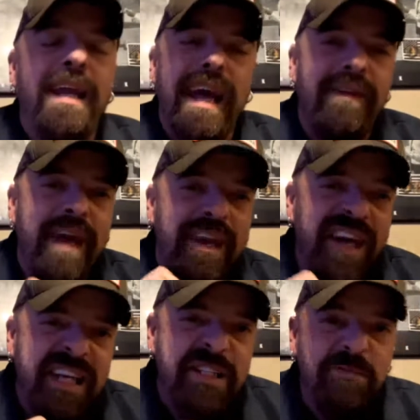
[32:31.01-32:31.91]
It had that
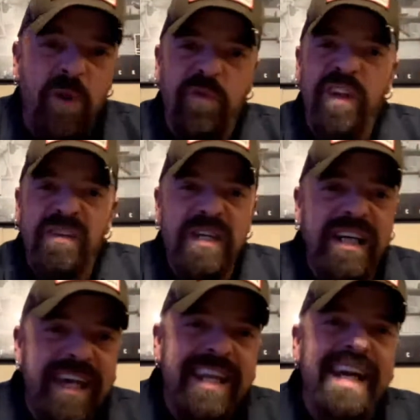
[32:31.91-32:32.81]
nice smoke flavor,
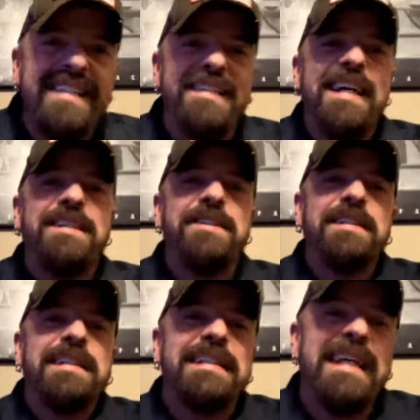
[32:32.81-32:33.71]
had that nice texture,
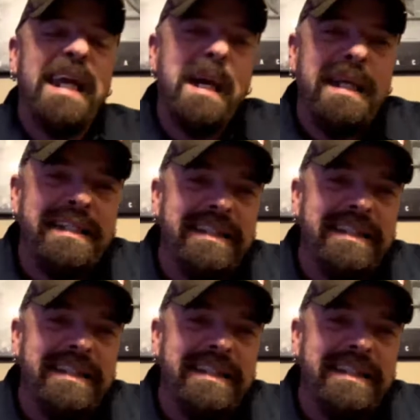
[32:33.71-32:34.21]
and then I